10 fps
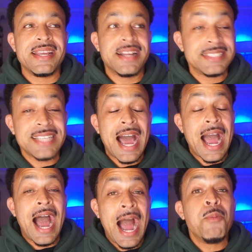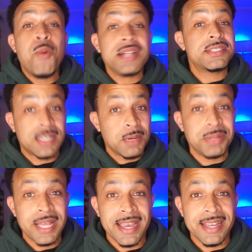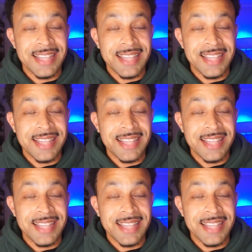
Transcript: because I want to complain.